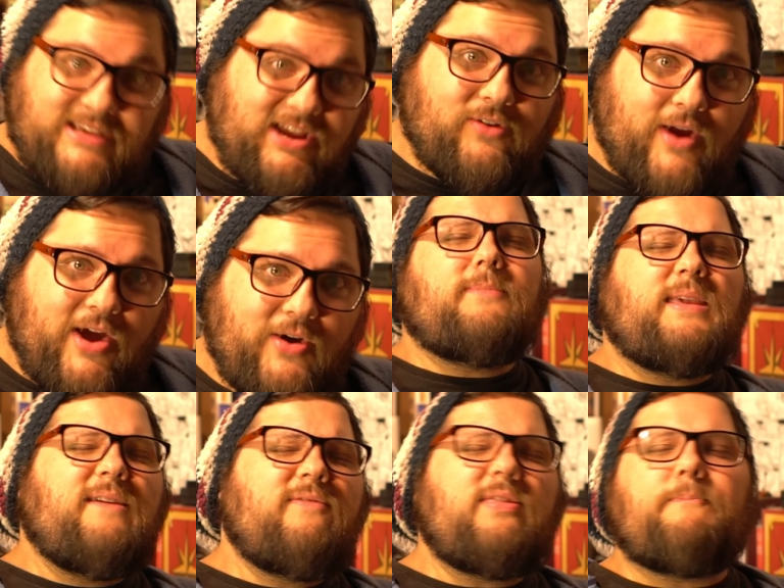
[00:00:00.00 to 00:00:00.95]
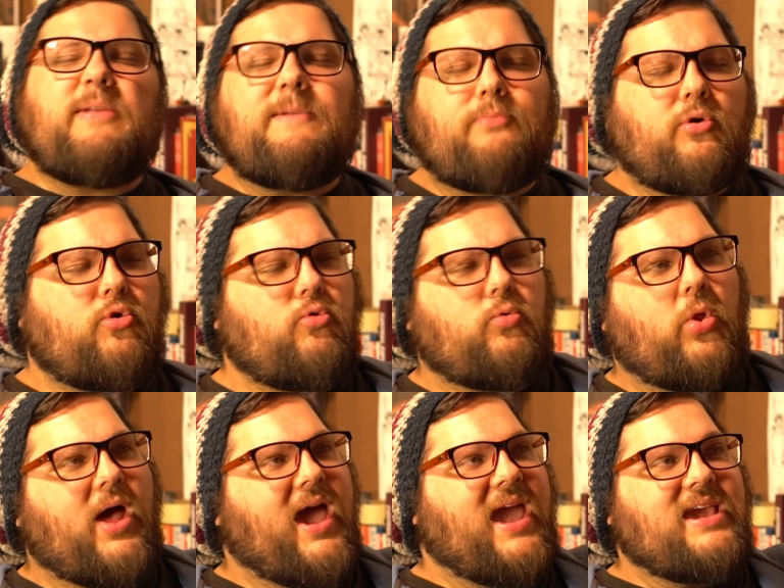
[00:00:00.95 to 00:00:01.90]
hero. Even the people who,
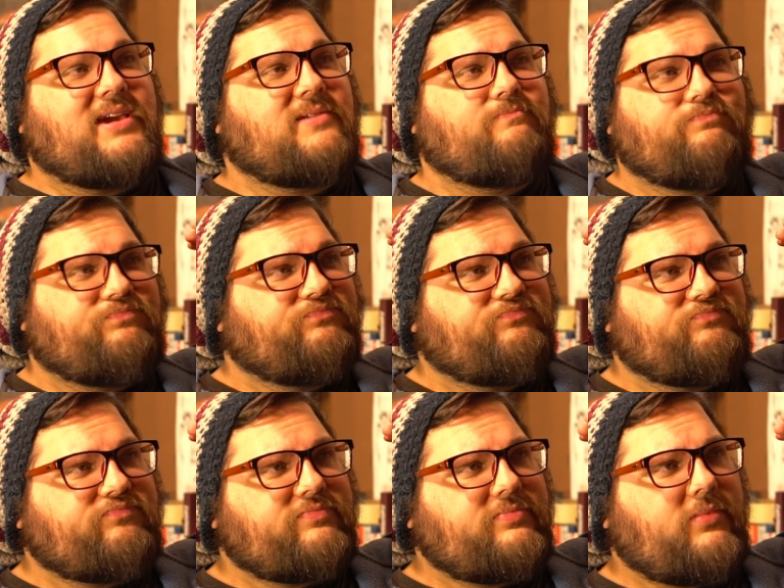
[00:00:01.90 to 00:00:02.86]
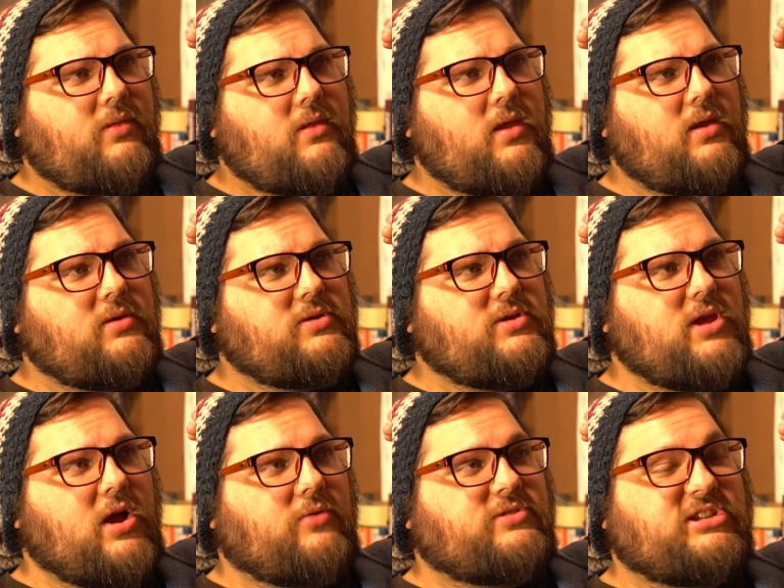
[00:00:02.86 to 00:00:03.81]
like, you
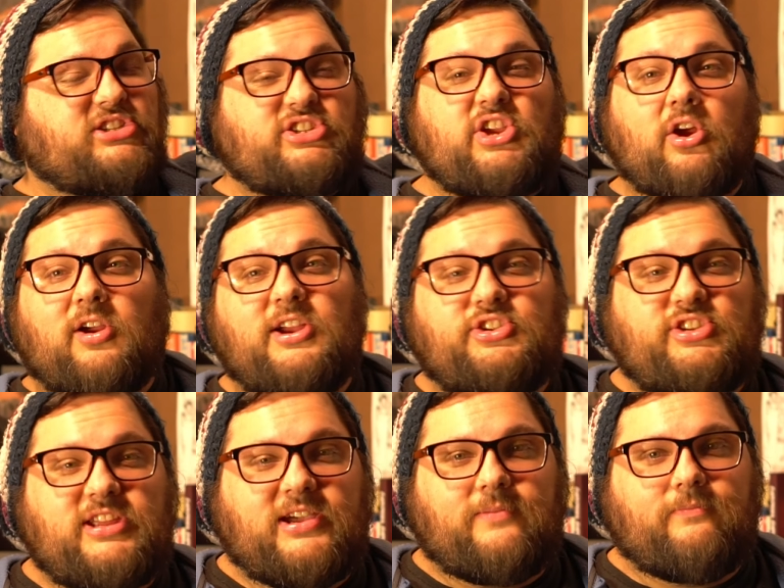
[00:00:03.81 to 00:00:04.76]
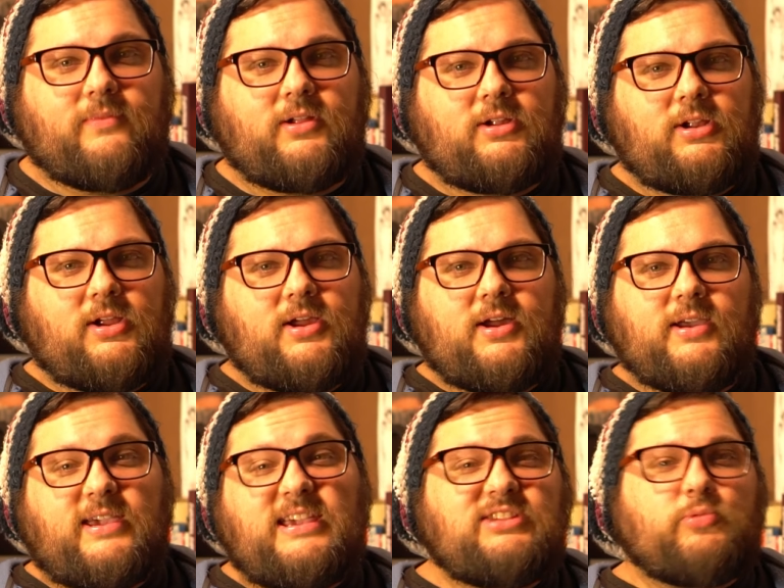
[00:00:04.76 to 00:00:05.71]
know, discouraged him,
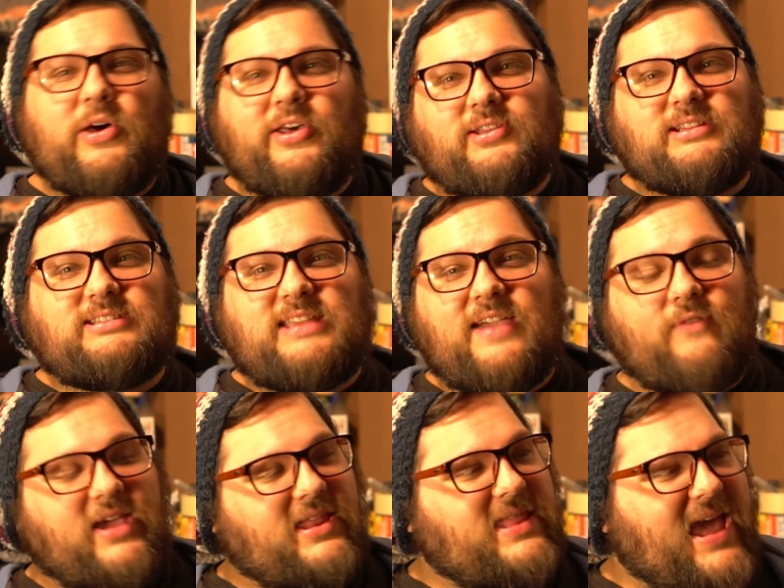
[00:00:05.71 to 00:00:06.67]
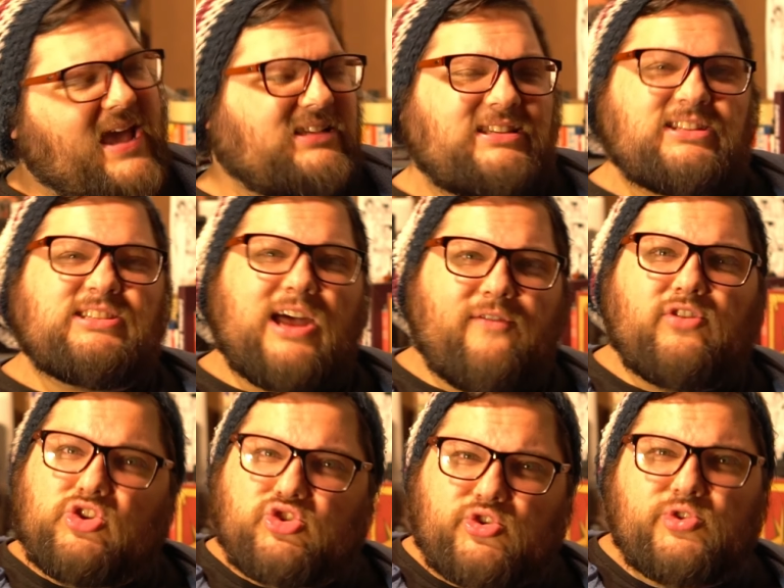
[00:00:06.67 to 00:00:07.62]
he's willing to save. Like, an essence of a
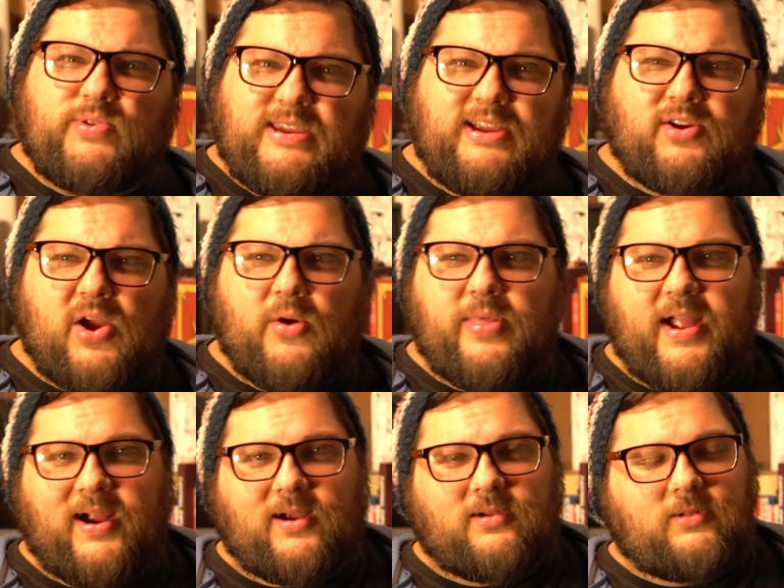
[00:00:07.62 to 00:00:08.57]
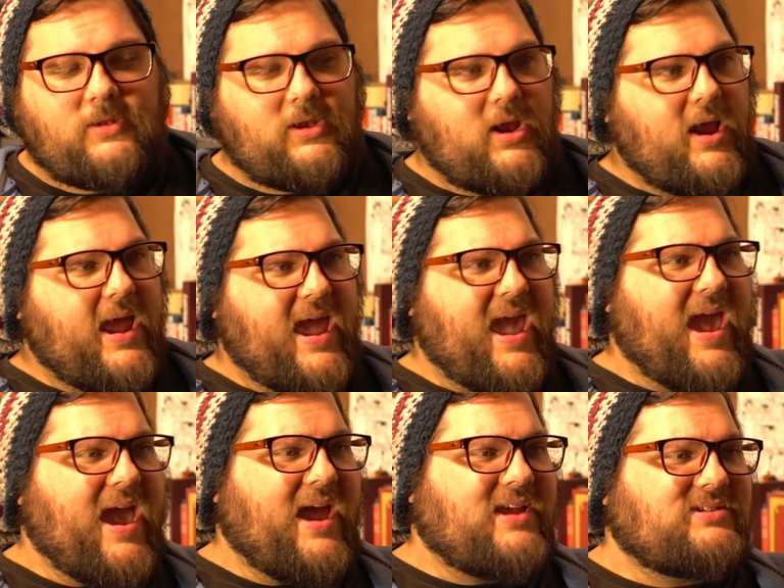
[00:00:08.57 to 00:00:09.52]
true hero there.
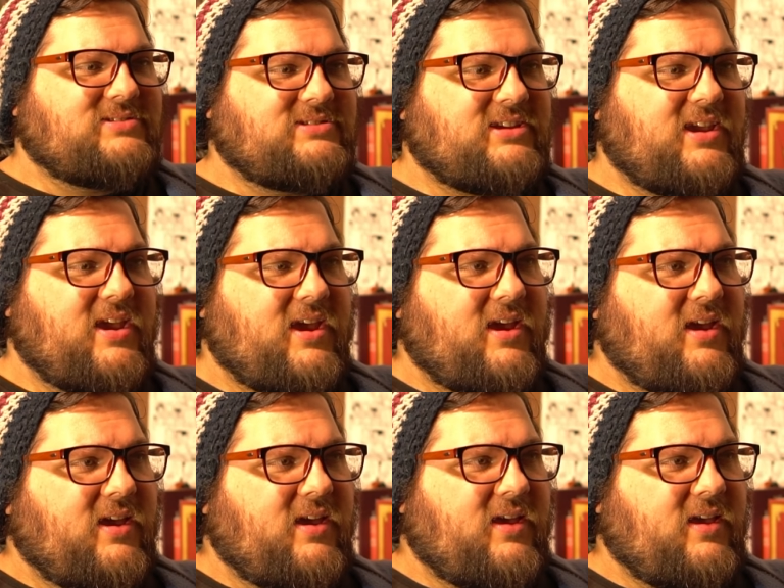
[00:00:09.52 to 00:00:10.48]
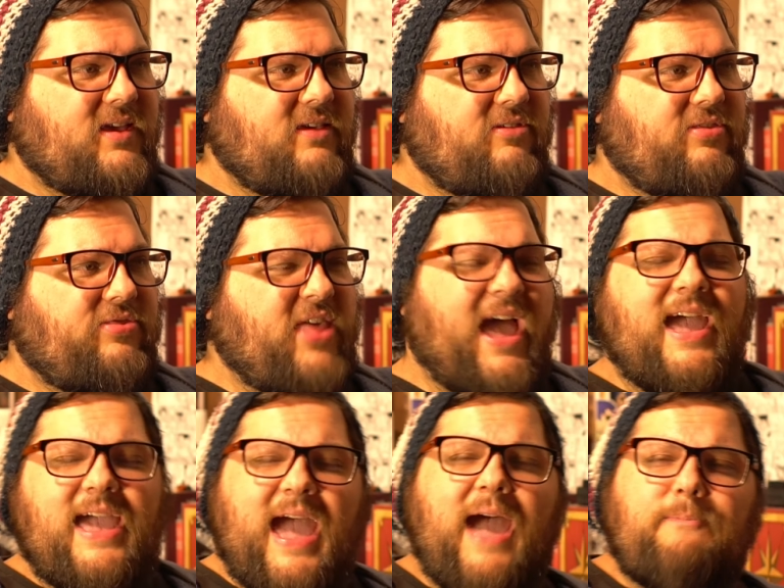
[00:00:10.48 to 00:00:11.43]
And that
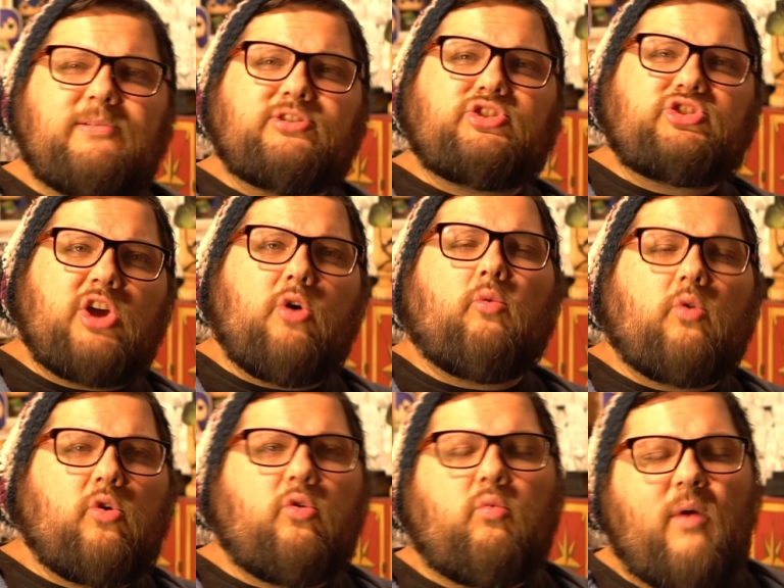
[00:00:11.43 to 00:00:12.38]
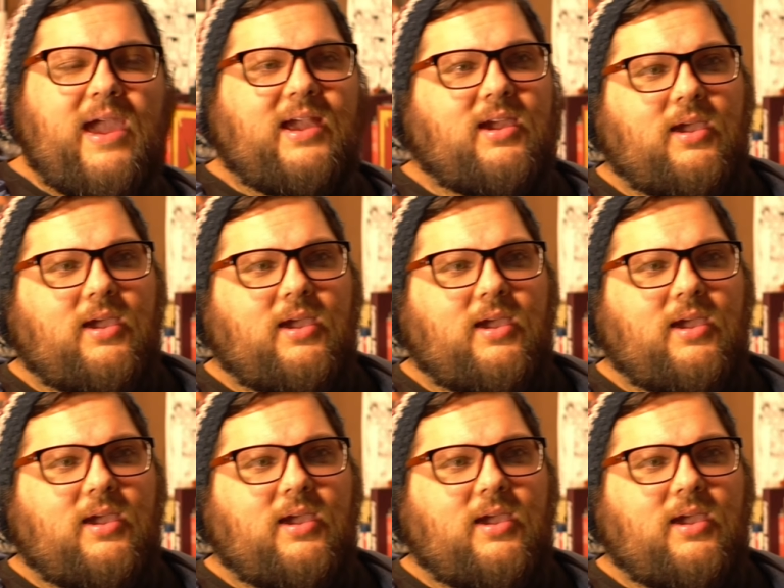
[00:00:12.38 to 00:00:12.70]
happens so quick,